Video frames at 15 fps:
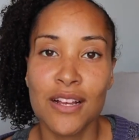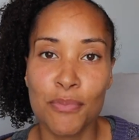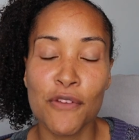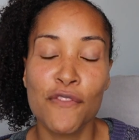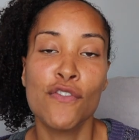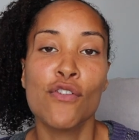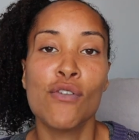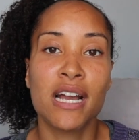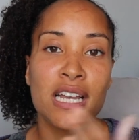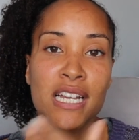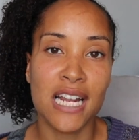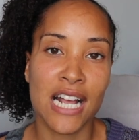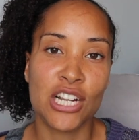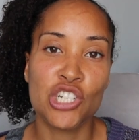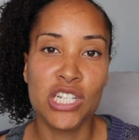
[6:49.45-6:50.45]
before I
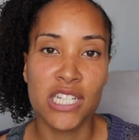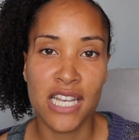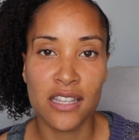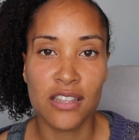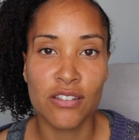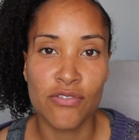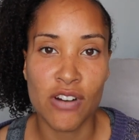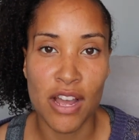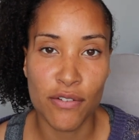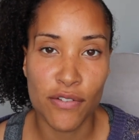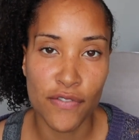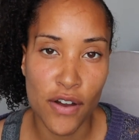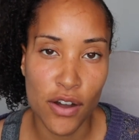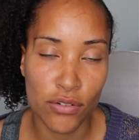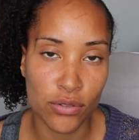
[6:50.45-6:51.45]
could actually get the right
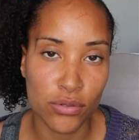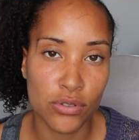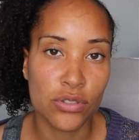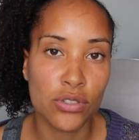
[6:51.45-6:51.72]
referral.